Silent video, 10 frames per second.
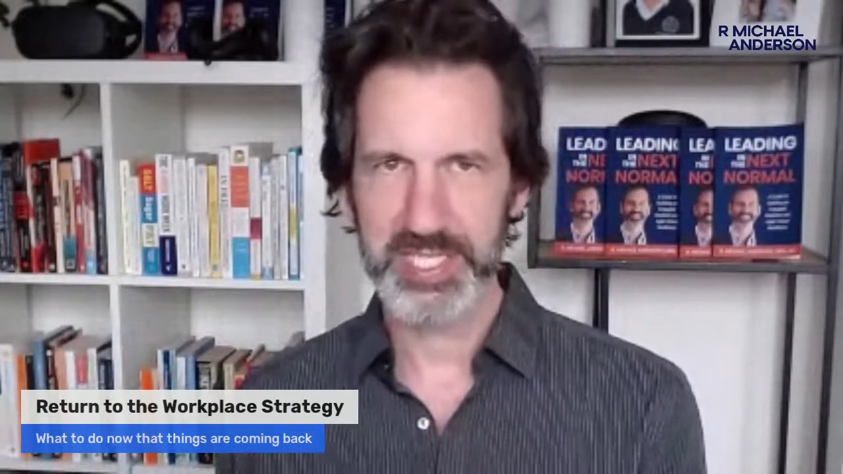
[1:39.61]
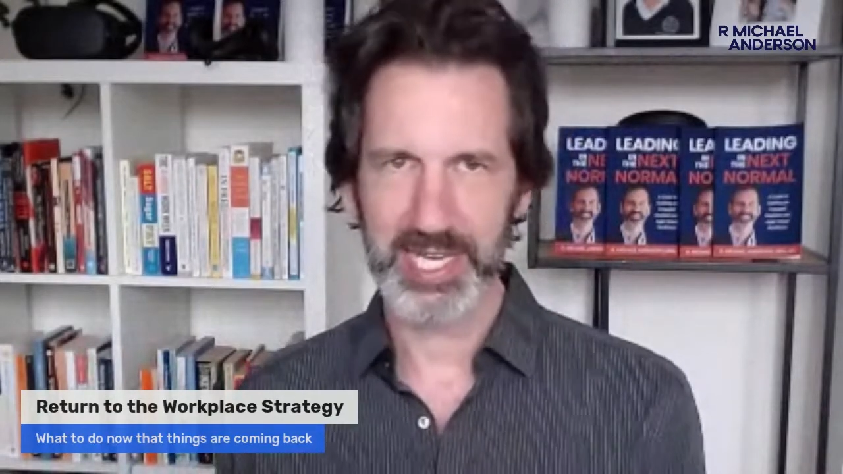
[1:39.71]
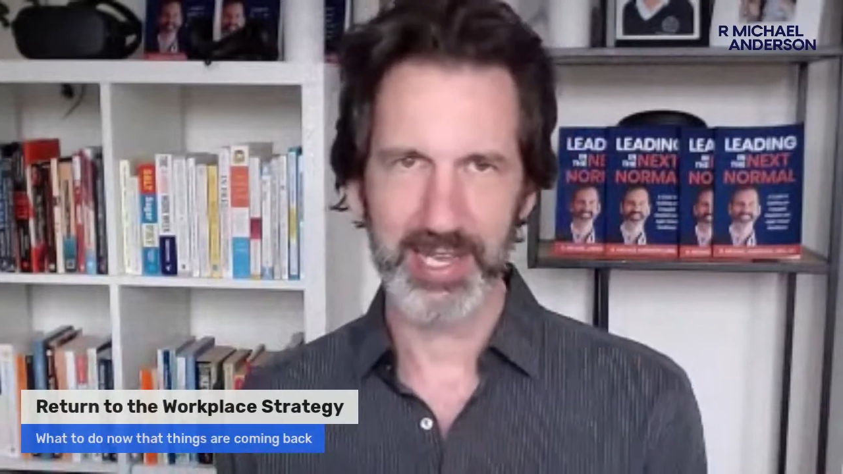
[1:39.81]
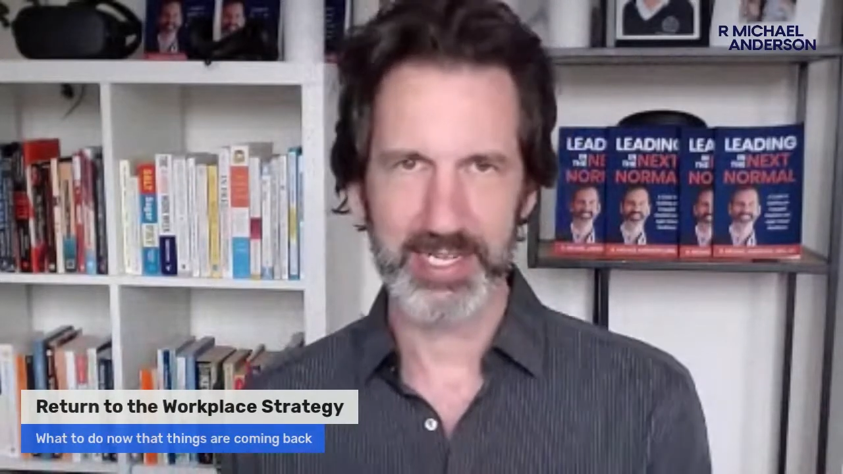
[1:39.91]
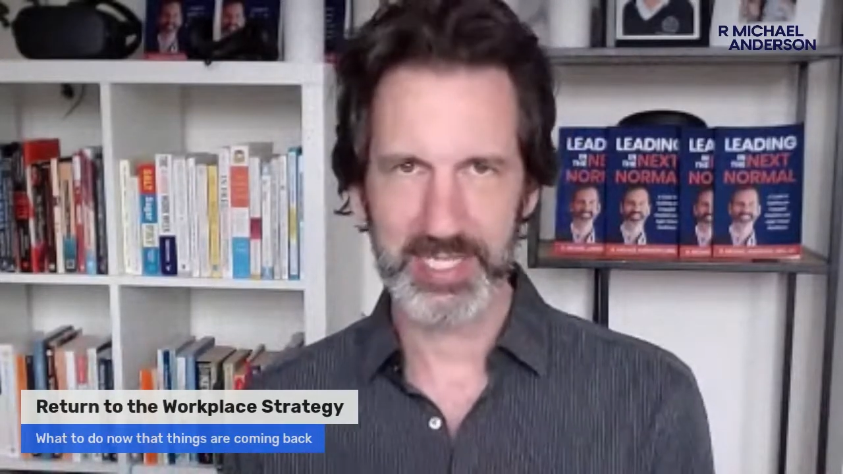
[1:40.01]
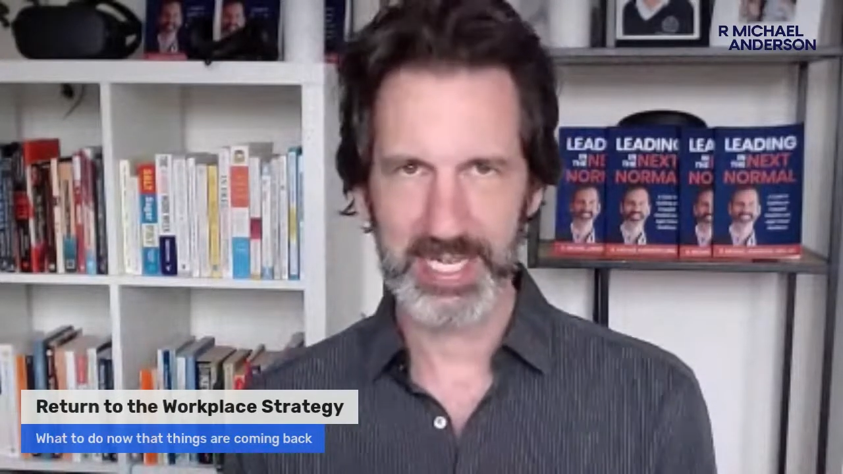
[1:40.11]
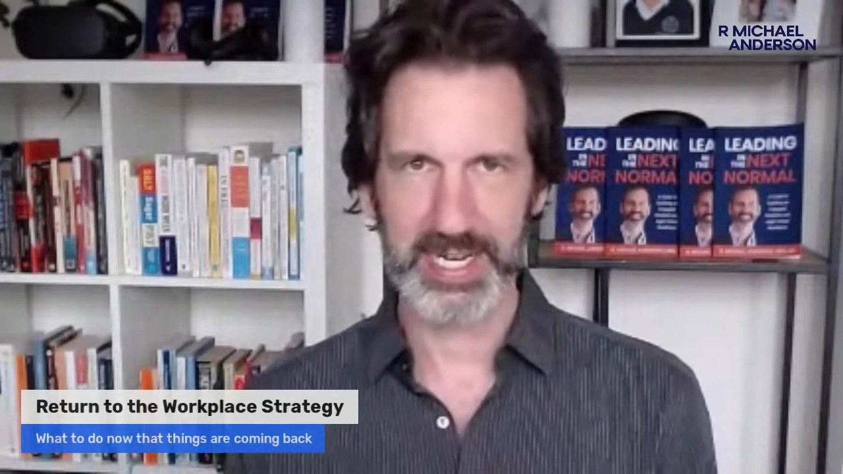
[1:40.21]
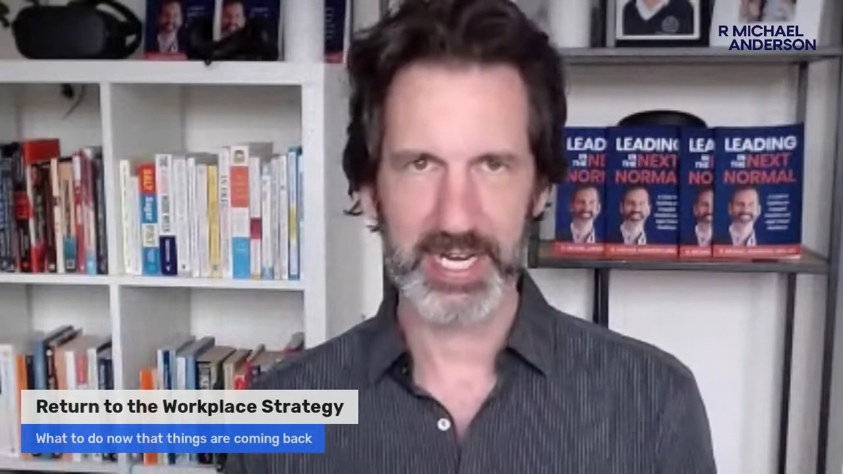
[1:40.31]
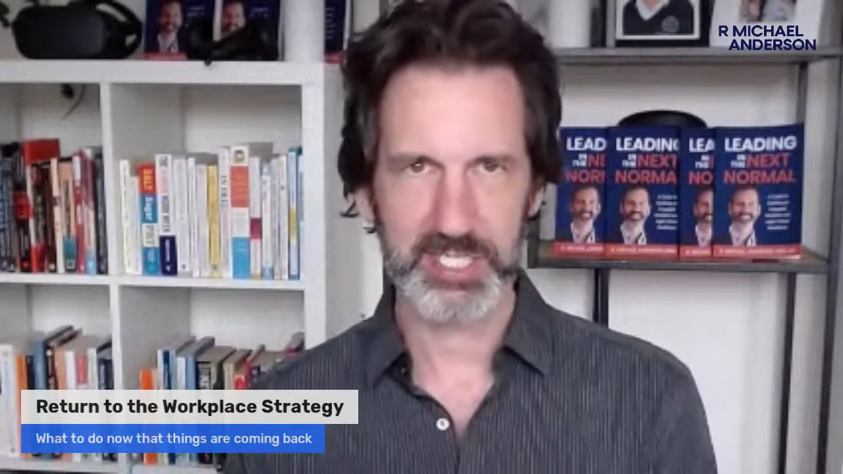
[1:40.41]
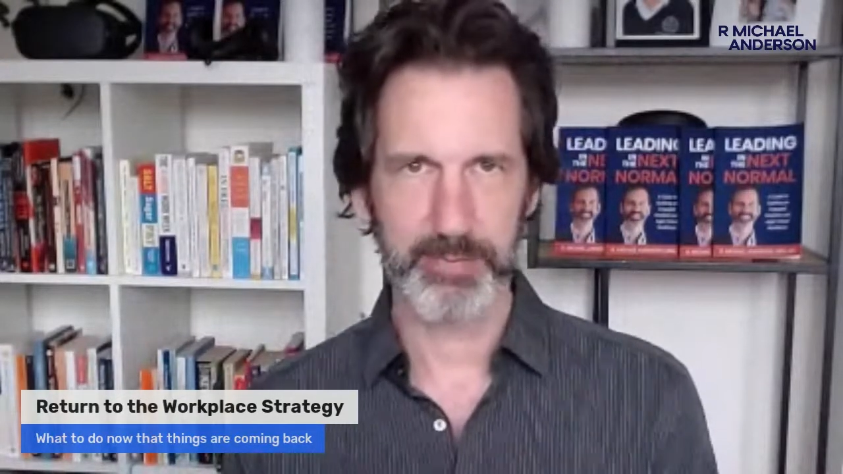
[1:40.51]
they like the
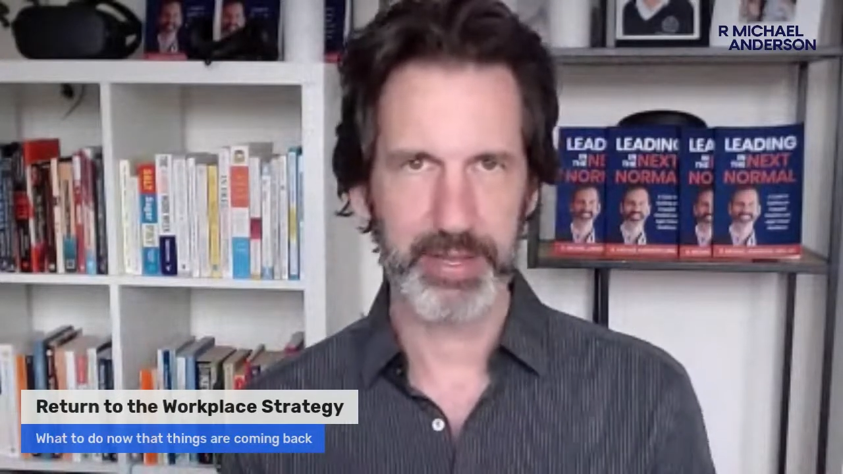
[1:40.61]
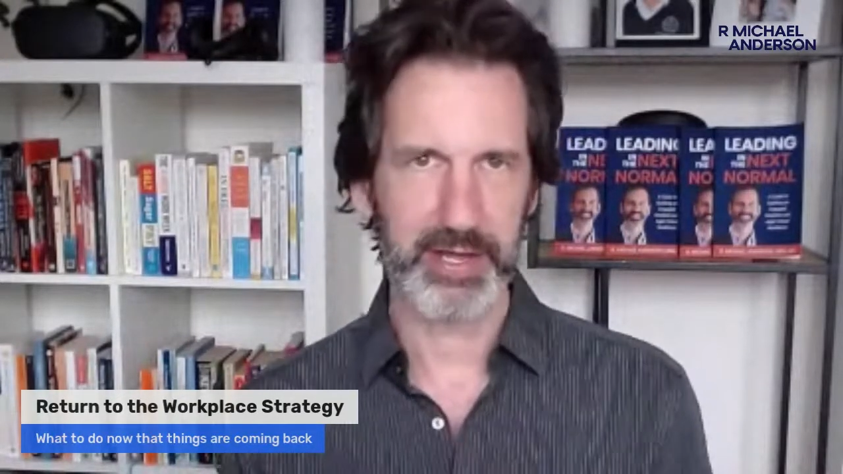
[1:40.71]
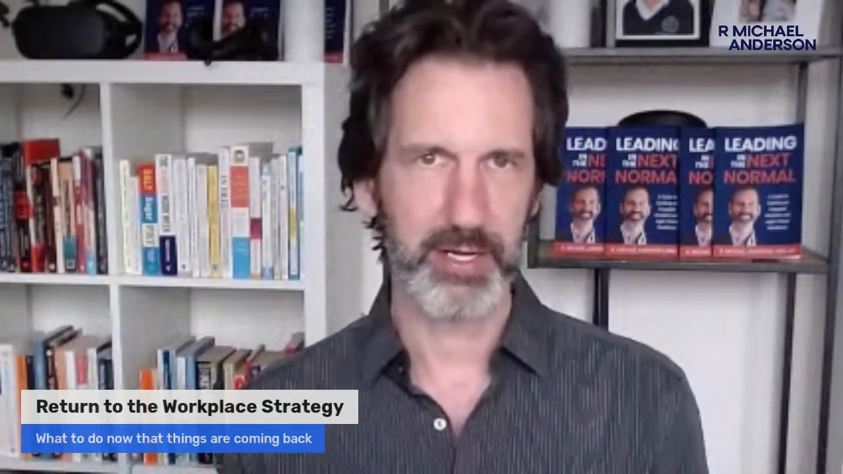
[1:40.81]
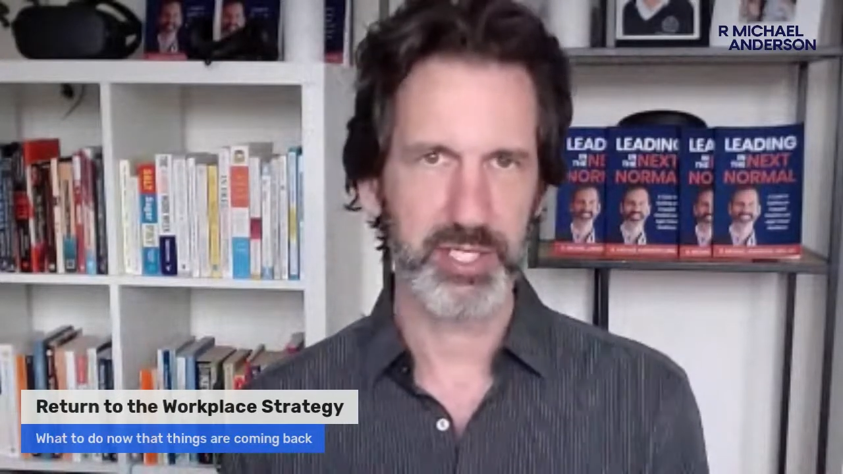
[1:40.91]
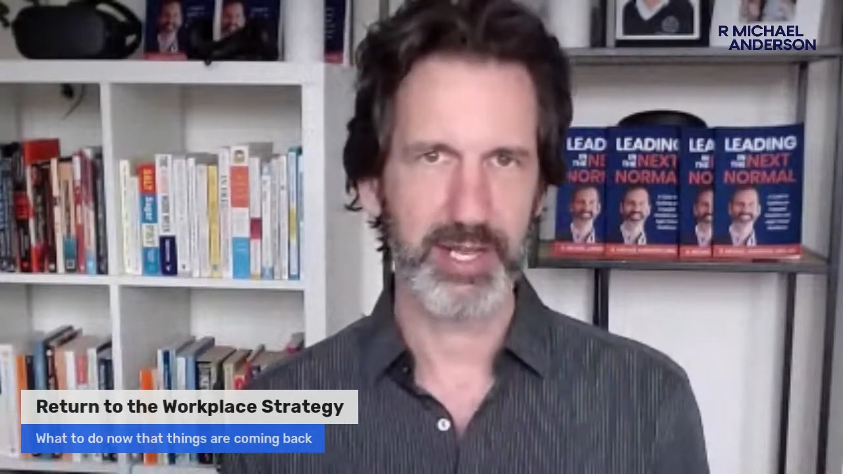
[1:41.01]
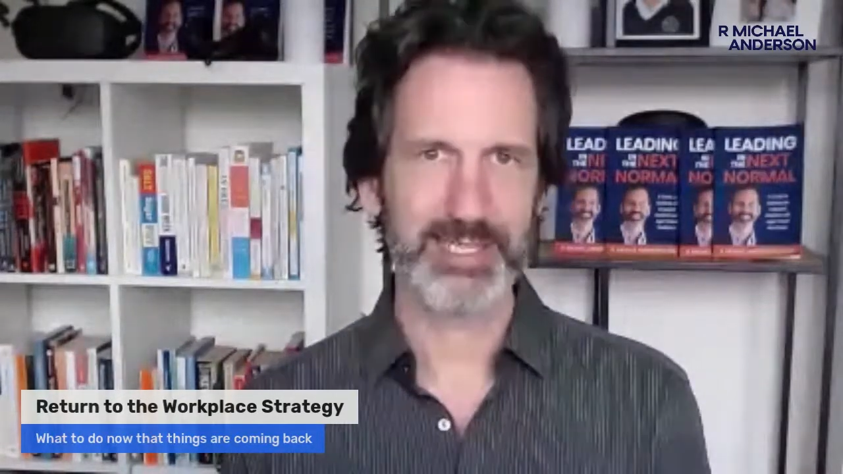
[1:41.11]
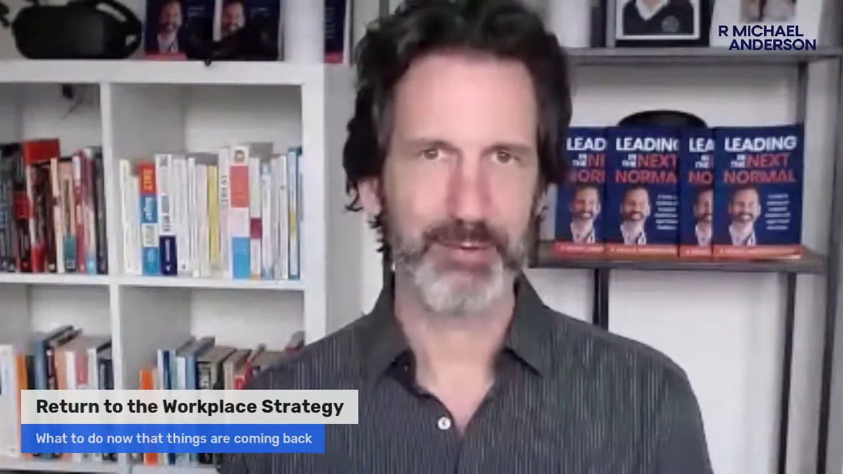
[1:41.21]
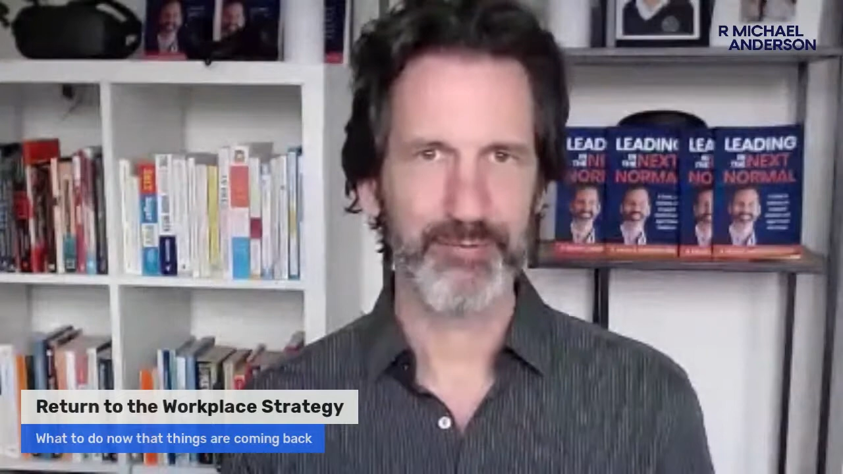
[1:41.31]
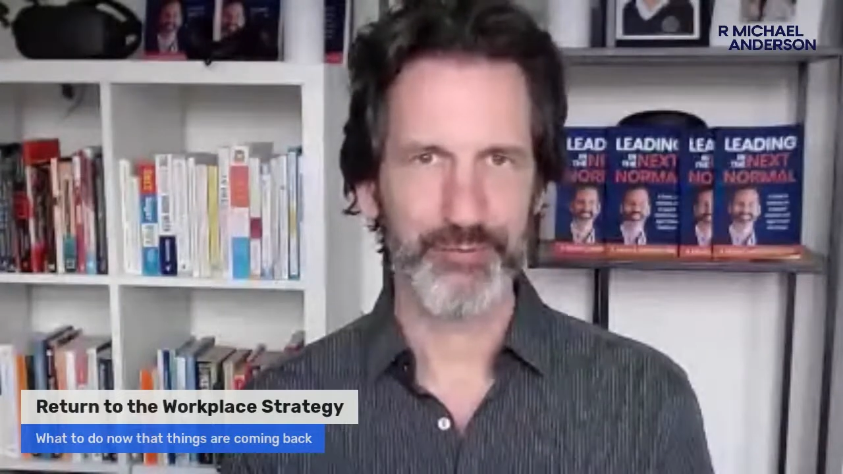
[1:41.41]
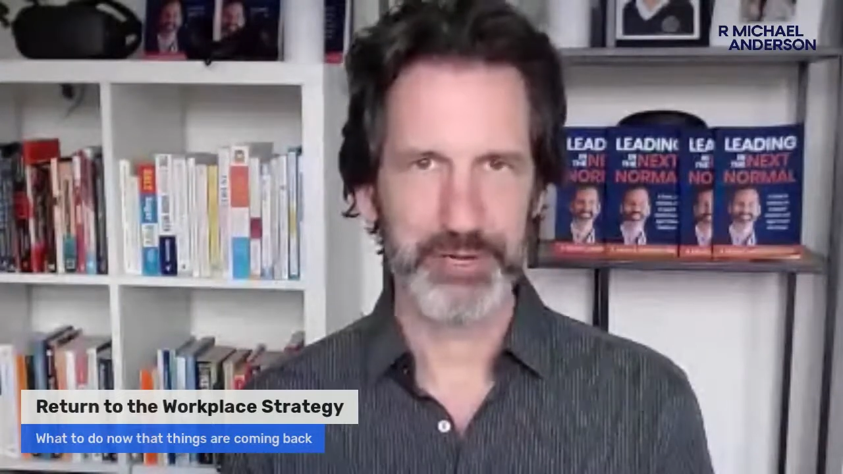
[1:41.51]
connection, but they also like
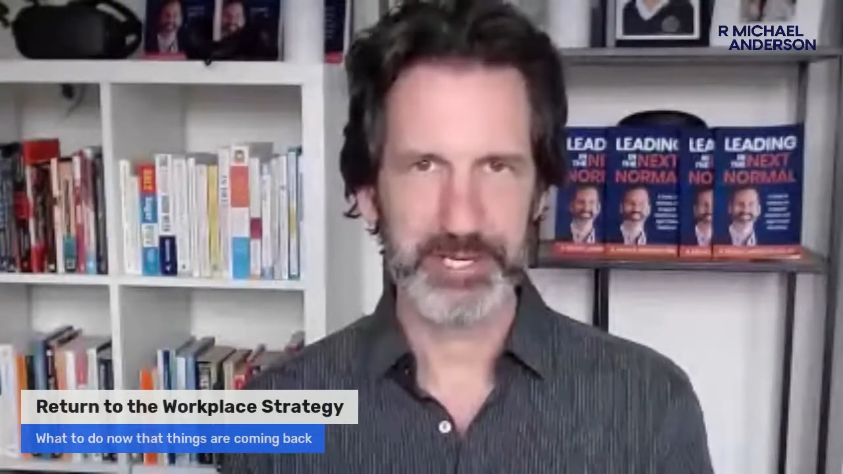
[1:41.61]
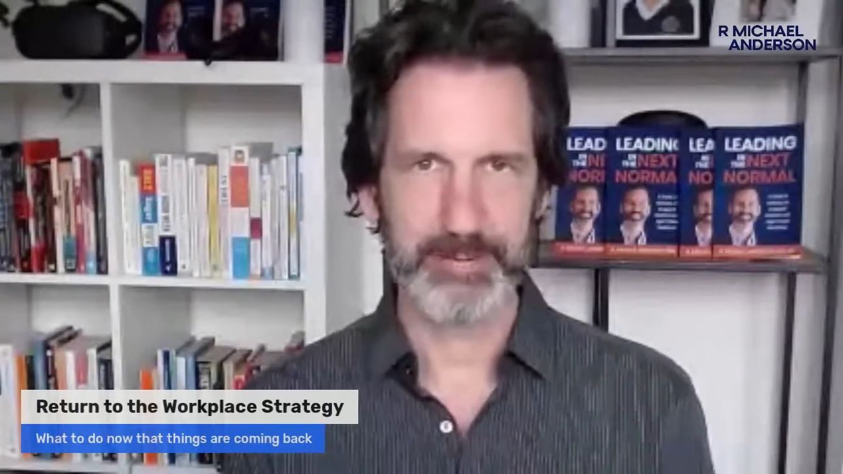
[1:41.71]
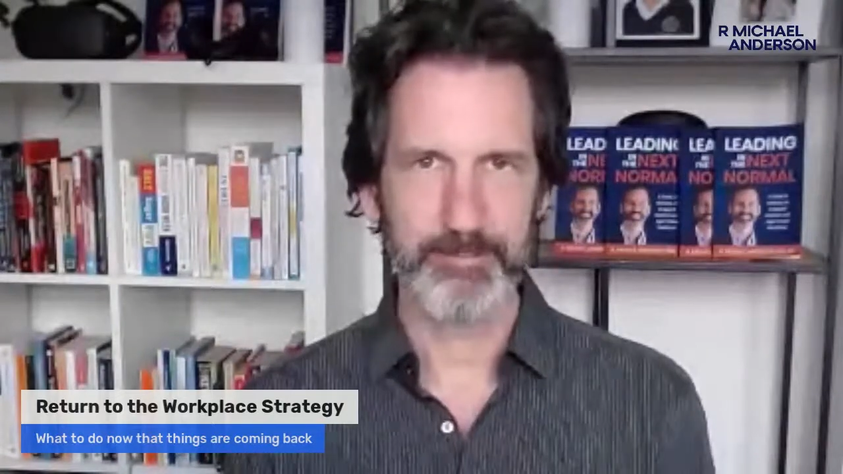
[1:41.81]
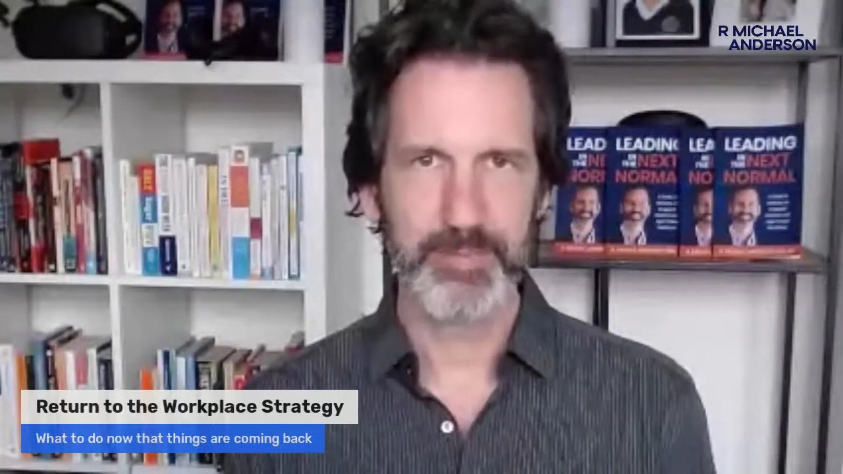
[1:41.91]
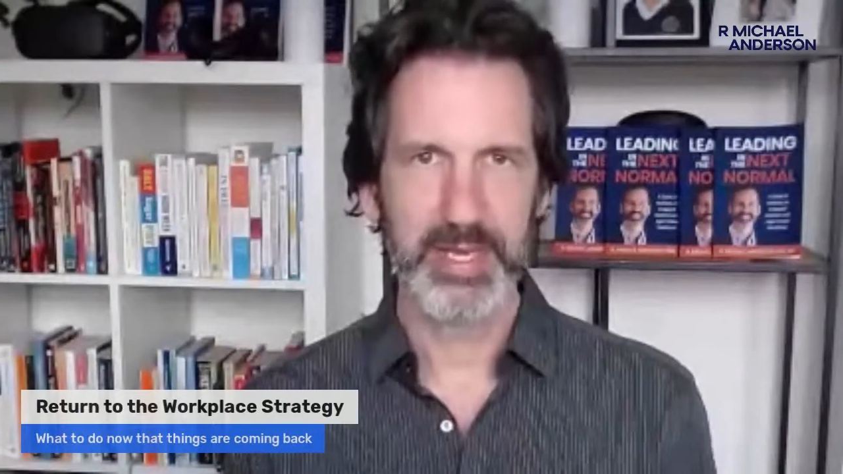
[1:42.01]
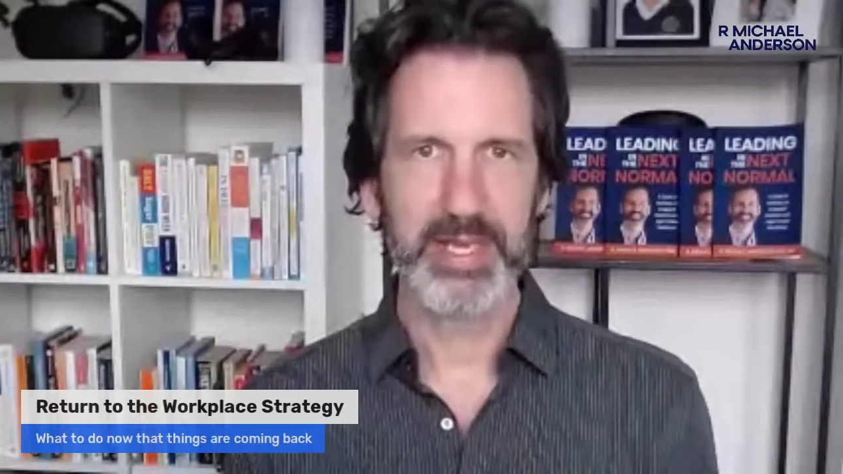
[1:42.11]
the freedom